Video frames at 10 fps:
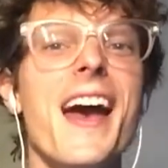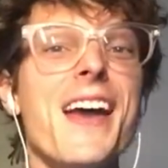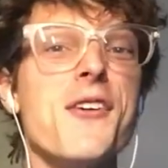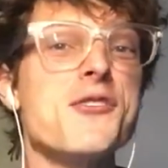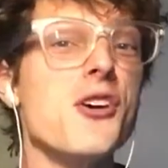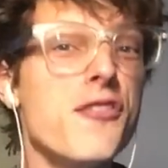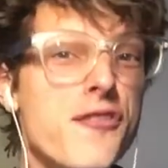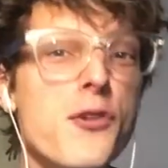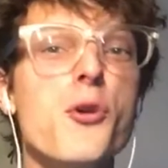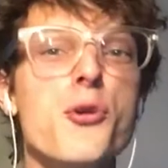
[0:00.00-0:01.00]
And also
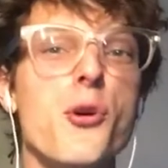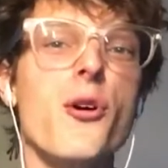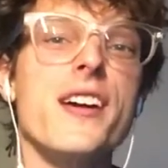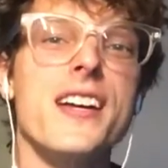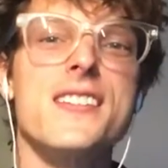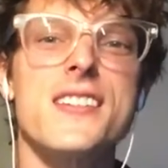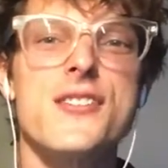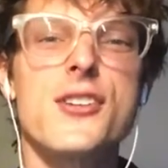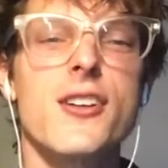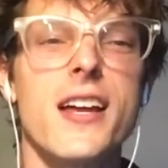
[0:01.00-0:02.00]
food oriented.
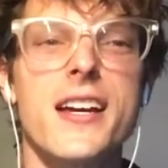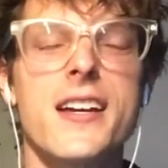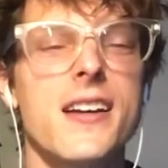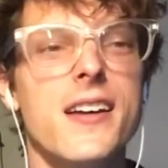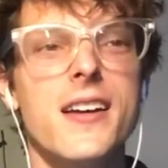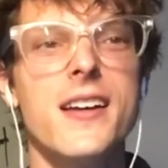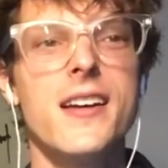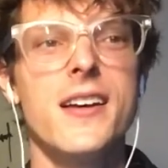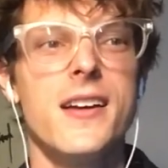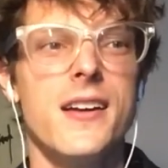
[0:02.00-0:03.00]
So like
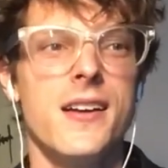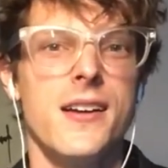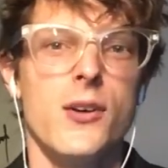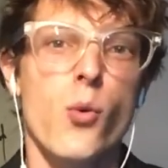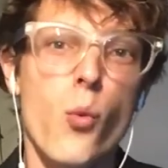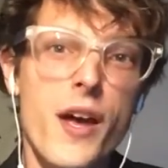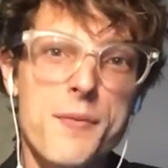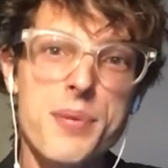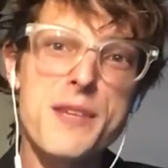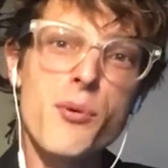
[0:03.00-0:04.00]
when
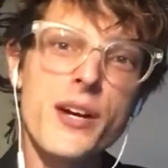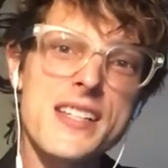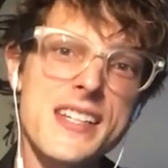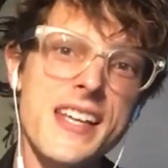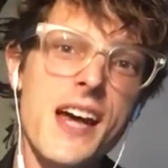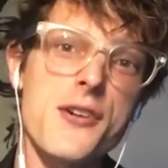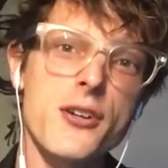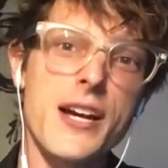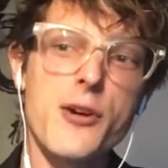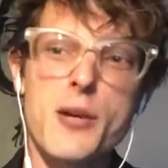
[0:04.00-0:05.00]
people get together,
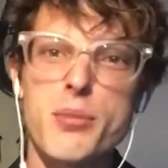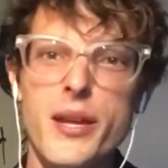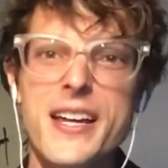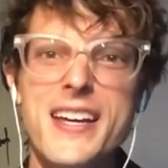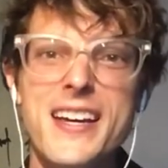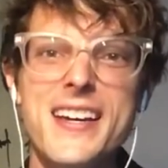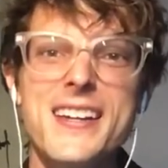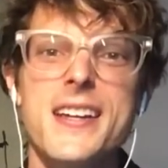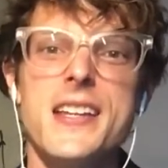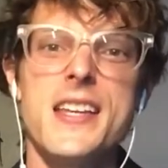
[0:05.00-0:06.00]
like on a
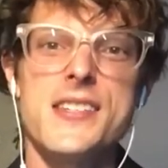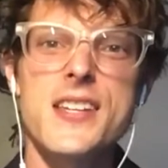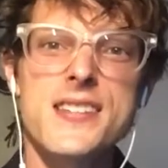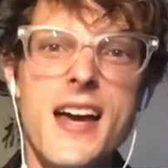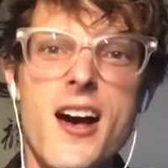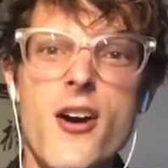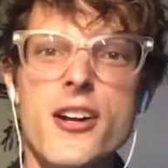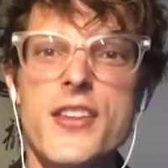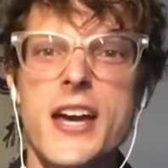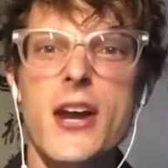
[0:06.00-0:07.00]
blanket and they sit down
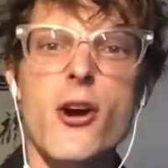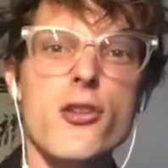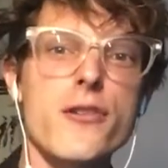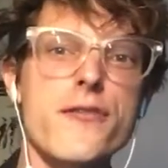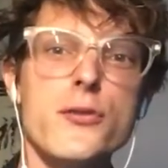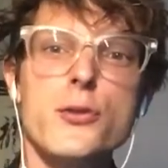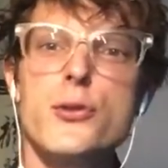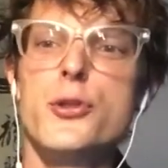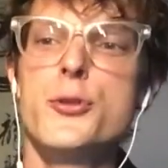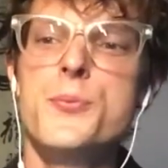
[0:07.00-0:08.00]
and they got all their
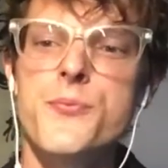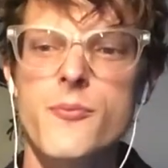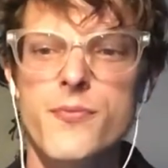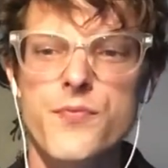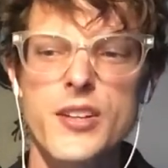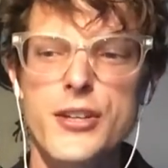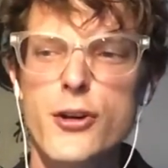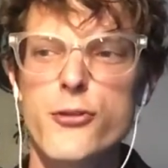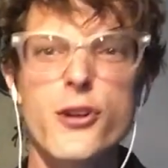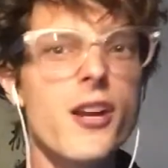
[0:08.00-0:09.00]
food, you
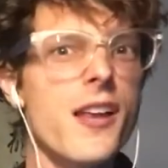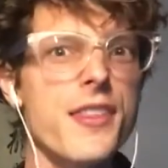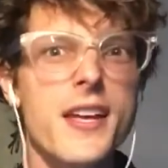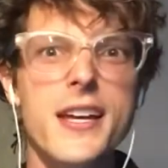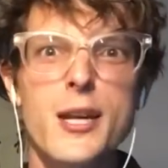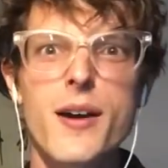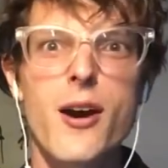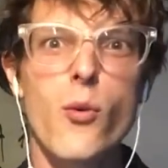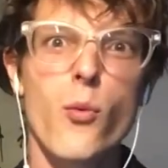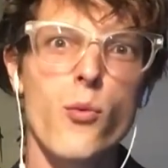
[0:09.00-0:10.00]
know, they're not thinking
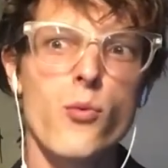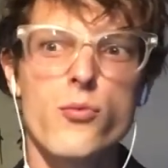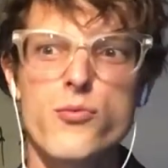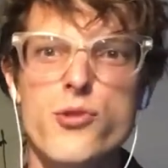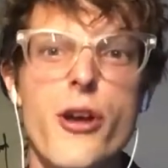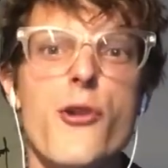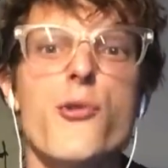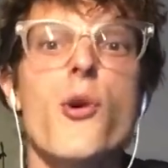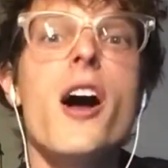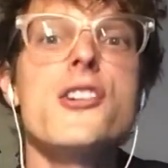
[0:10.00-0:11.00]
about trying to
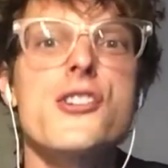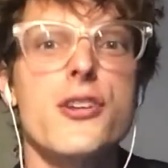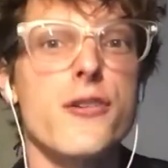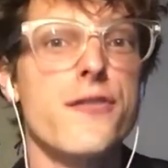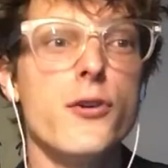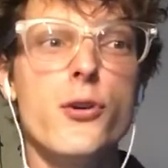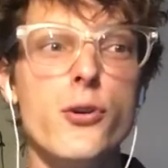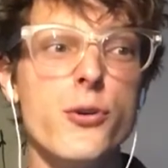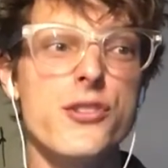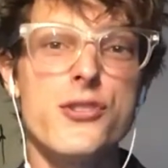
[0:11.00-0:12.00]
rush their
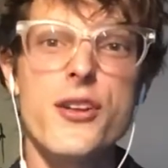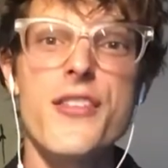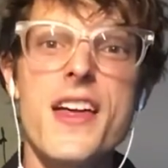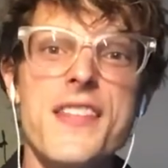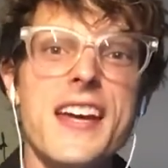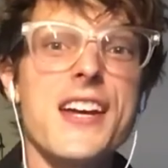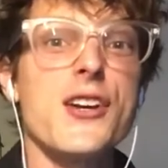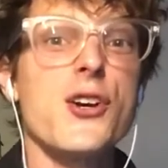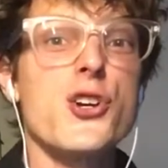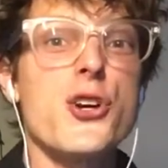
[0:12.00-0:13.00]
food so that they
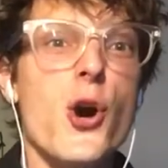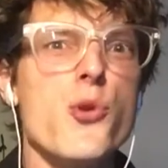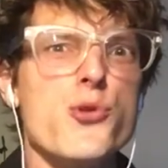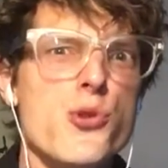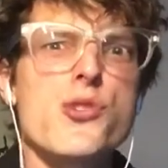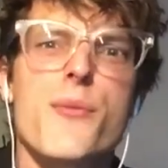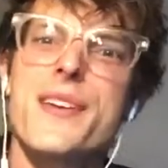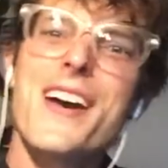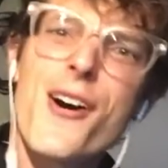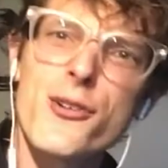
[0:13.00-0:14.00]
can go do
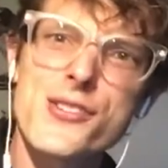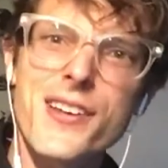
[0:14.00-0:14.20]
something else.